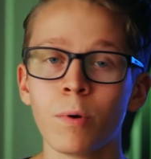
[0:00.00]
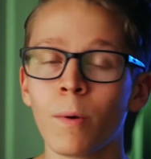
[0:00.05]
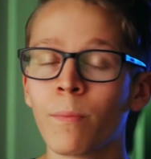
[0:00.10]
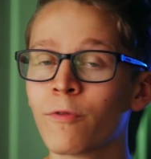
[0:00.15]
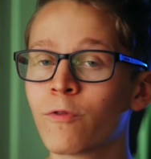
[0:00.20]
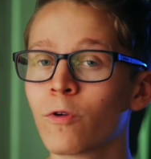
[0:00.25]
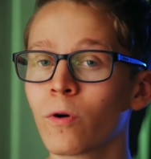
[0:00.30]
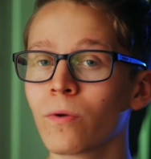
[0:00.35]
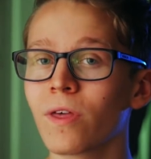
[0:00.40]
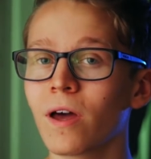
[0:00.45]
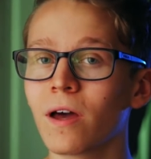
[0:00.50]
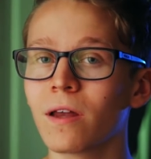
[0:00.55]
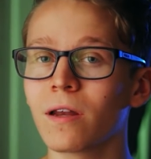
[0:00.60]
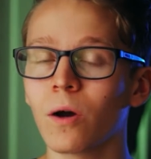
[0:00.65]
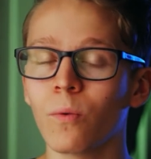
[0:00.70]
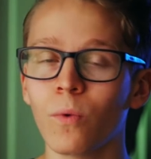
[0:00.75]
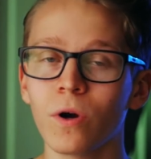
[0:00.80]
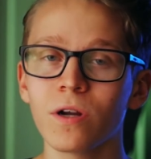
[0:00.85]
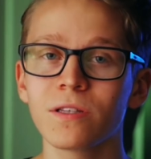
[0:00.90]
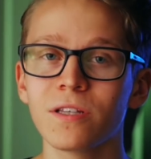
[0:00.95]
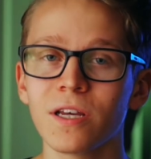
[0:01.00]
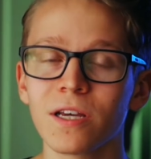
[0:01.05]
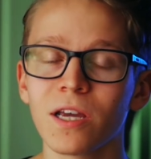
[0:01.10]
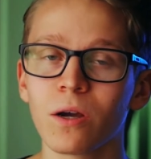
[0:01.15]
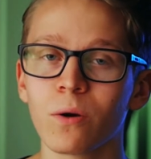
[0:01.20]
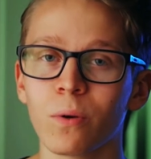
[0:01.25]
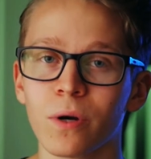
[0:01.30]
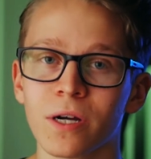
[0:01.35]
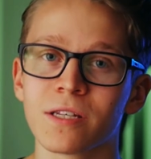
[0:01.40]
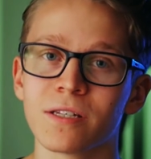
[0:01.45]
But before that, I want to take
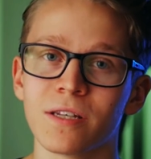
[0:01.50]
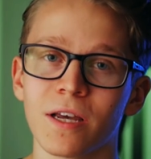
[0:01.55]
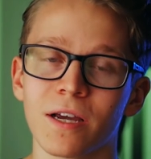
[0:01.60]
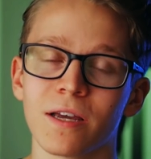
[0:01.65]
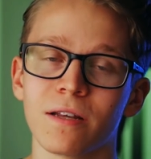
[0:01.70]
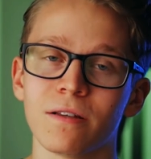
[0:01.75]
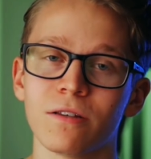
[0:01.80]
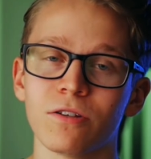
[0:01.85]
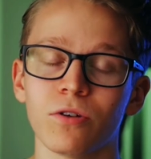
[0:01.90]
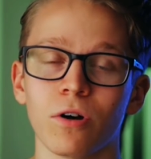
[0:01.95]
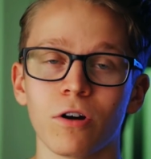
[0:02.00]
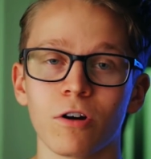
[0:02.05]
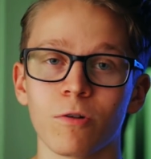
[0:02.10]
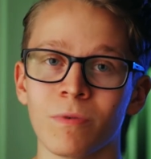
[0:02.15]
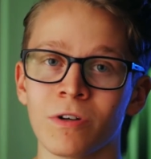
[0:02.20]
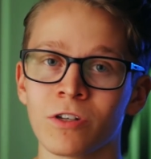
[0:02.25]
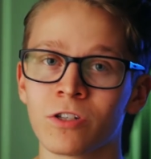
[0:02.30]
a quick second to talk about